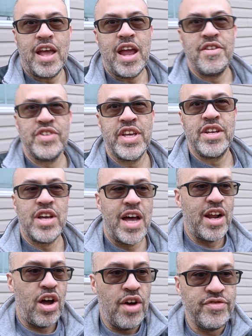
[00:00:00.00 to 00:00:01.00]
everything
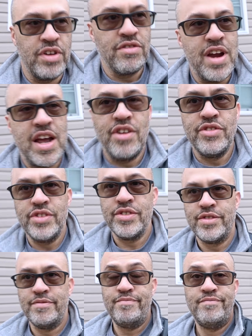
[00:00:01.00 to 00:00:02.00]
kind of off the ground
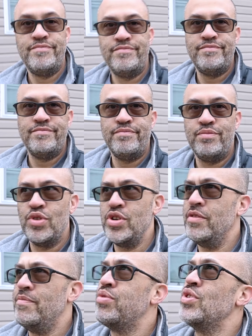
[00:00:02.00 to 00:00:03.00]
is
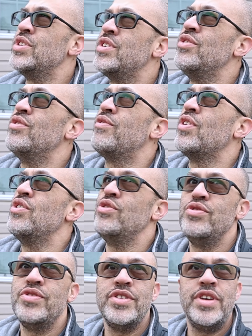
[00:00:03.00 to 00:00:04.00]
pretty still
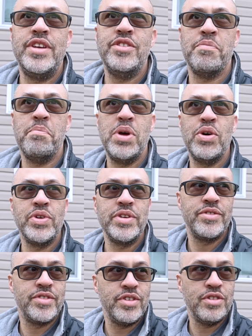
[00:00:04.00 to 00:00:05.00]
froze. It is
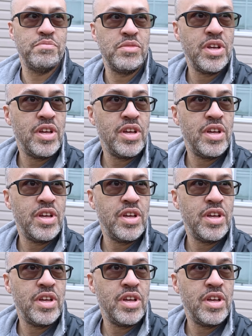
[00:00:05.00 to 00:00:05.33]
melting some.